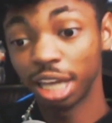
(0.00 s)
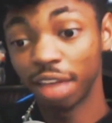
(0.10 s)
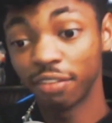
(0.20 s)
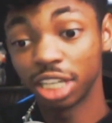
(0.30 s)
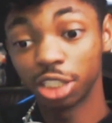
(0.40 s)

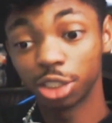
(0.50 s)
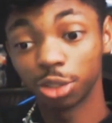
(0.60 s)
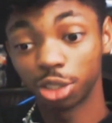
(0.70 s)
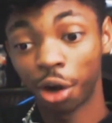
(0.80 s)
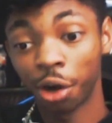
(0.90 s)

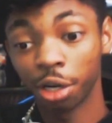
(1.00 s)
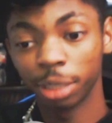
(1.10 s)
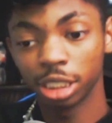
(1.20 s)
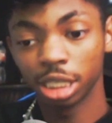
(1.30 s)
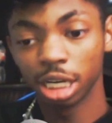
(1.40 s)
Invitational
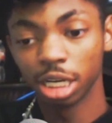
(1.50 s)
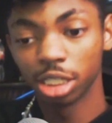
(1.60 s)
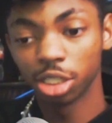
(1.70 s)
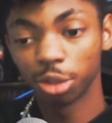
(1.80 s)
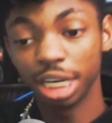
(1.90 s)
Tournament,
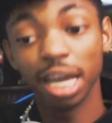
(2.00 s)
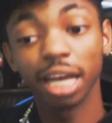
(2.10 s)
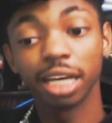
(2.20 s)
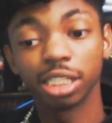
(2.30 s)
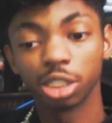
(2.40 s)
so he
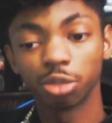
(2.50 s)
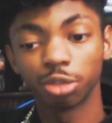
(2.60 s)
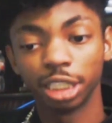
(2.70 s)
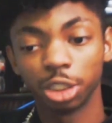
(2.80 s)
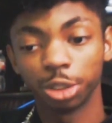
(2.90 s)
has his
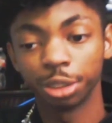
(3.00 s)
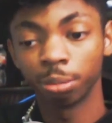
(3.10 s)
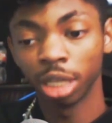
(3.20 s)
free entry.